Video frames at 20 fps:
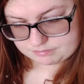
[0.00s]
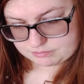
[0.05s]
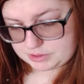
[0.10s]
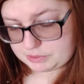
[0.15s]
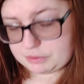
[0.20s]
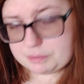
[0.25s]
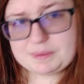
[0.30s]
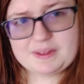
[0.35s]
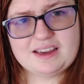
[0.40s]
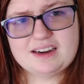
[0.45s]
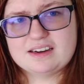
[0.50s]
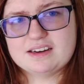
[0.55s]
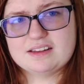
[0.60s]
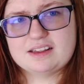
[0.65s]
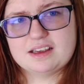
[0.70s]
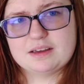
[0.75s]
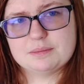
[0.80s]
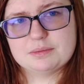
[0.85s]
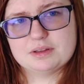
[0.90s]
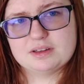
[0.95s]
we were planning
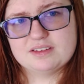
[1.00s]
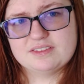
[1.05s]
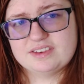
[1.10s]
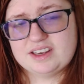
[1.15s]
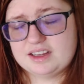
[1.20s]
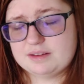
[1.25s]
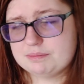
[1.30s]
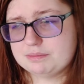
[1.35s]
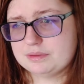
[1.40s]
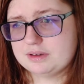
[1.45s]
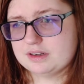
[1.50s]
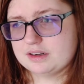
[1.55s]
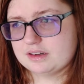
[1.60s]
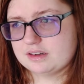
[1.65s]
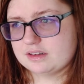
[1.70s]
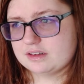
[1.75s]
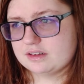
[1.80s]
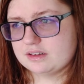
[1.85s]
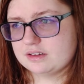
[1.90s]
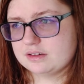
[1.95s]
to take him to the vet,
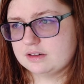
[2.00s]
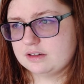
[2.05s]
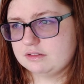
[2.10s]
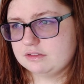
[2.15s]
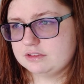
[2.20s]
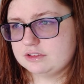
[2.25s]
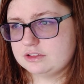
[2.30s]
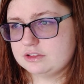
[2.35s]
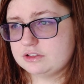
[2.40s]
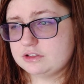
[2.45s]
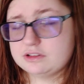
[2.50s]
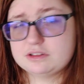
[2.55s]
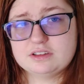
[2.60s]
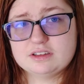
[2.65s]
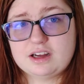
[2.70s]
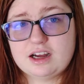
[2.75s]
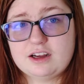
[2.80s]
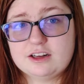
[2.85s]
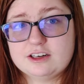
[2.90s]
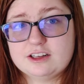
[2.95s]
but it was
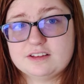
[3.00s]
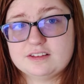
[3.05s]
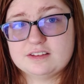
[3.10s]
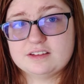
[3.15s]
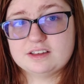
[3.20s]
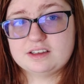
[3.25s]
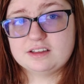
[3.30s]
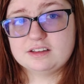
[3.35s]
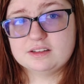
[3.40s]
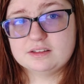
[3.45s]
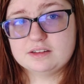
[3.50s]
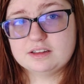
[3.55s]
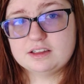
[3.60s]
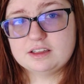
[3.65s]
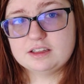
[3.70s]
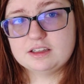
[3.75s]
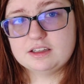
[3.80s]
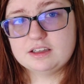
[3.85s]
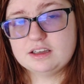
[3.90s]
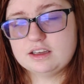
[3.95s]
honestly
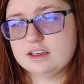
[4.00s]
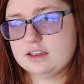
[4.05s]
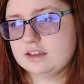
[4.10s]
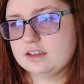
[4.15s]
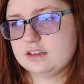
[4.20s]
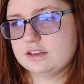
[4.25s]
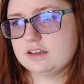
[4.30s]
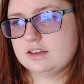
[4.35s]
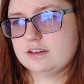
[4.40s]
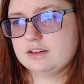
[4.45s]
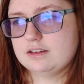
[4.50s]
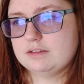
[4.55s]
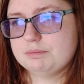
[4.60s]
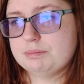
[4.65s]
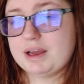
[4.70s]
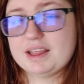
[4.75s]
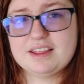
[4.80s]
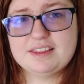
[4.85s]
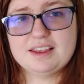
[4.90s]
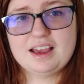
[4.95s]

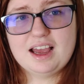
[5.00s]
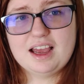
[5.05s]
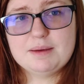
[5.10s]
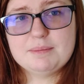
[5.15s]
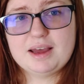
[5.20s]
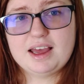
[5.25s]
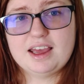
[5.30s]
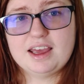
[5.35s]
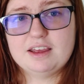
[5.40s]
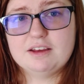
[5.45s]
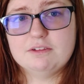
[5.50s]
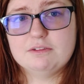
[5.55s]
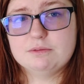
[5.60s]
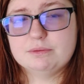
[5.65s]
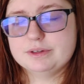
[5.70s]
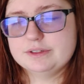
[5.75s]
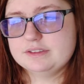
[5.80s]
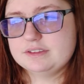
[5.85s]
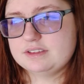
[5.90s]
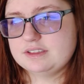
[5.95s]
by the time I
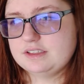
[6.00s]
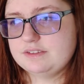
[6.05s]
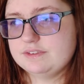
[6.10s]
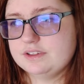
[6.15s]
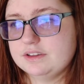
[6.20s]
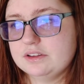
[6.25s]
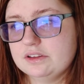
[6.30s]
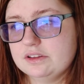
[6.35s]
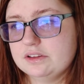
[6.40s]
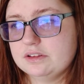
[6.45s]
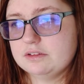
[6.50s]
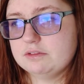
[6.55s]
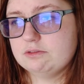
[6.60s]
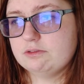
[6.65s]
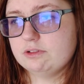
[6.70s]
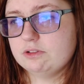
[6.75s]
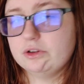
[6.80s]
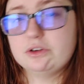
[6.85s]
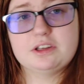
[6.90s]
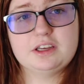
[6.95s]
was even
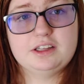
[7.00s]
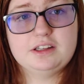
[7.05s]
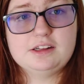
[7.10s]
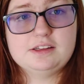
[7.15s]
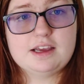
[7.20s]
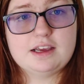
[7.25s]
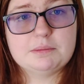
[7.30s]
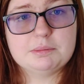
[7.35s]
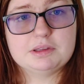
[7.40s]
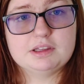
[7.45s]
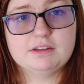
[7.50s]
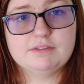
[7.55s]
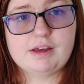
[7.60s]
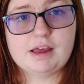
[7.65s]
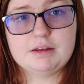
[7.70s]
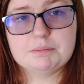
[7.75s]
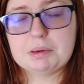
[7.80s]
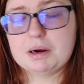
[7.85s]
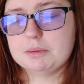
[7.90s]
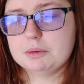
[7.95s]
looking to take him to the
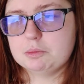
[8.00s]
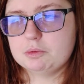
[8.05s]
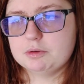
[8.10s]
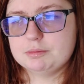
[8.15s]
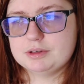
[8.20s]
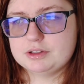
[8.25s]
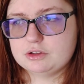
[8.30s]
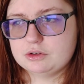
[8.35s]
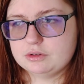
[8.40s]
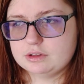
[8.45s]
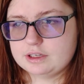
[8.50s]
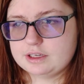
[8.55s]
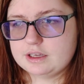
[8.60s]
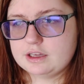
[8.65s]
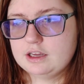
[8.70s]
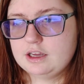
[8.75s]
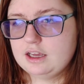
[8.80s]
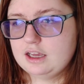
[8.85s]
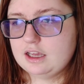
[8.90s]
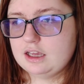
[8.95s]
vet, it probably would have been too late.
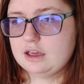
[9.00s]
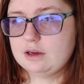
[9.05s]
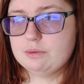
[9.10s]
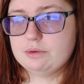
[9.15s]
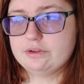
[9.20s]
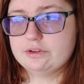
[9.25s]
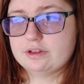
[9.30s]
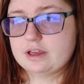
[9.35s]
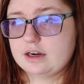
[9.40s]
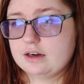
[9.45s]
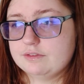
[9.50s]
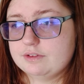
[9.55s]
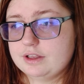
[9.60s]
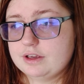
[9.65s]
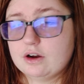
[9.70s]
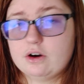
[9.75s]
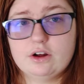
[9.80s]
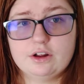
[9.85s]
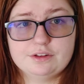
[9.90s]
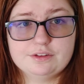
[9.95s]
It was kind of
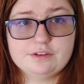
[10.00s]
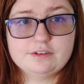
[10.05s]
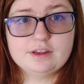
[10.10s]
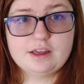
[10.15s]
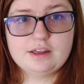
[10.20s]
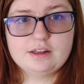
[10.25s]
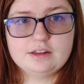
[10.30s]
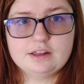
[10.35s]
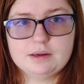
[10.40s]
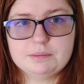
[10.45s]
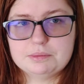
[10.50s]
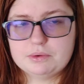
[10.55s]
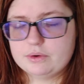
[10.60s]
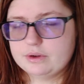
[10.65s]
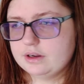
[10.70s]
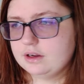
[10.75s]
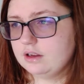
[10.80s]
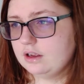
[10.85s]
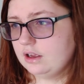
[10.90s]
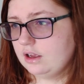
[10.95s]
like on set in that
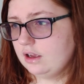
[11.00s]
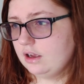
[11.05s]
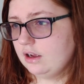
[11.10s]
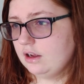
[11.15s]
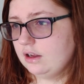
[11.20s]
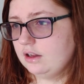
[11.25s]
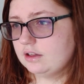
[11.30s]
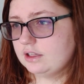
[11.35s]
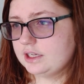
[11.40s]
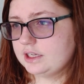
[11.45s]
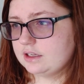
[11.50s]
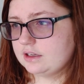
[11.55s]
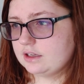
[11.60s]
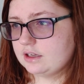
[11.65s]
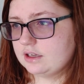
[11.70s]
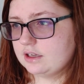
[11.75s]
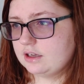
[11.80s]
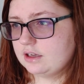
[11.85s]
point, like